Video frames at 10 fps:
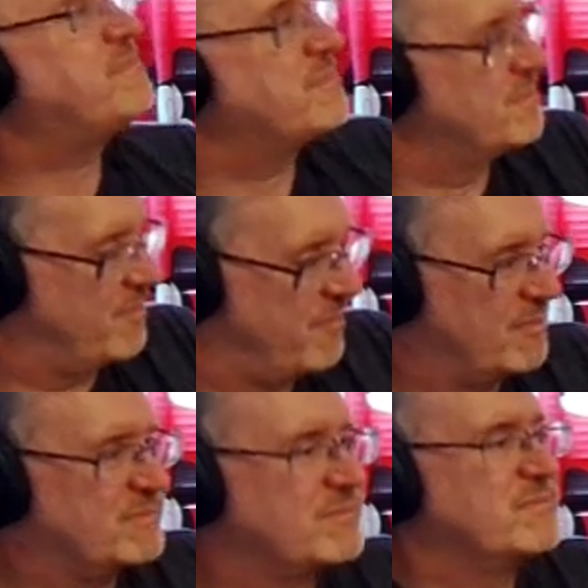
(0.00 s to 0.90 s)

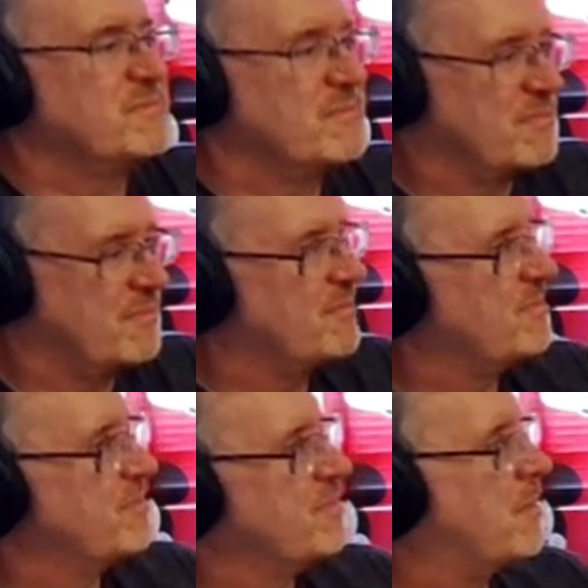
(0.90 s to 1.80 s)

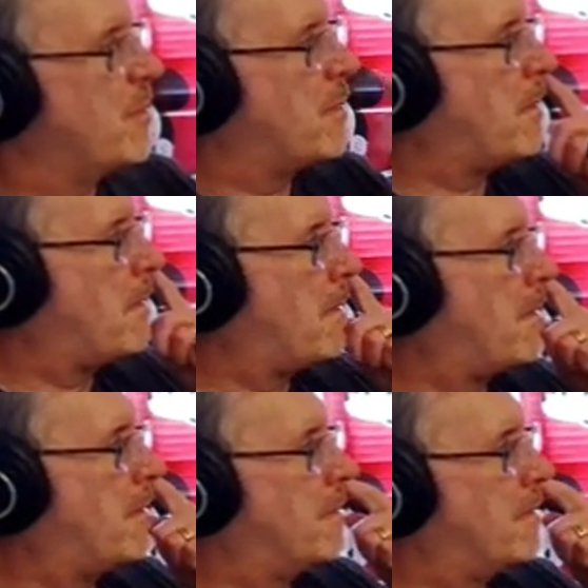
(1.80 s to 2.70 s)

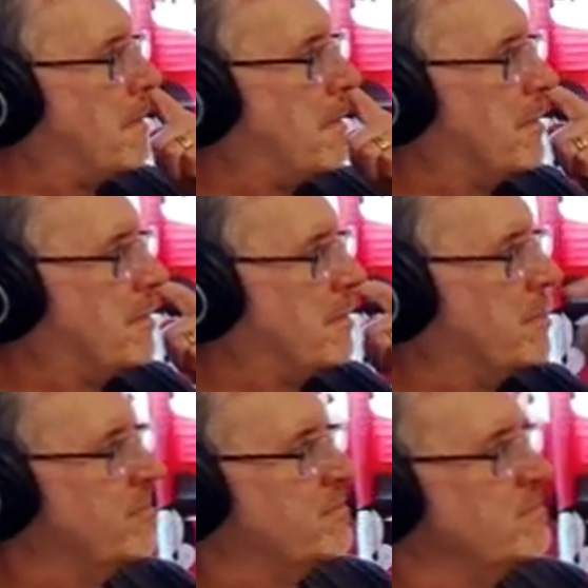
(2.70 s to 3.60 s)

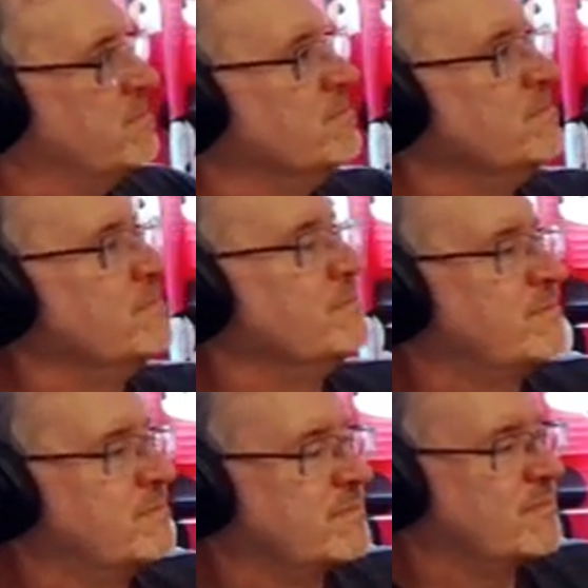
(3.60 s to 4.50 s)

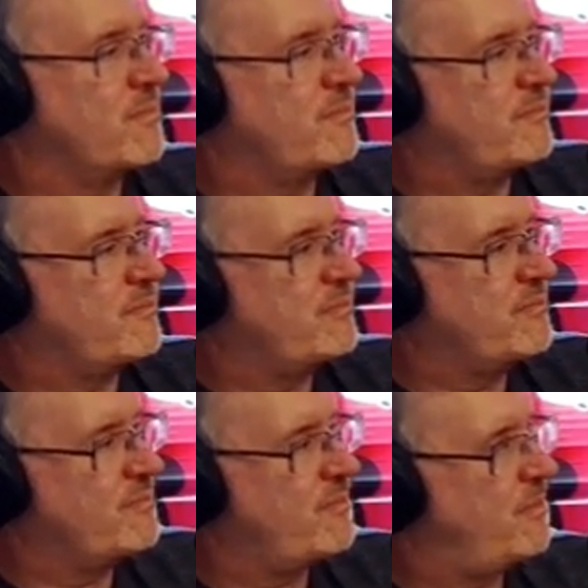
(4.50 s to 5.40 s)
[no speech]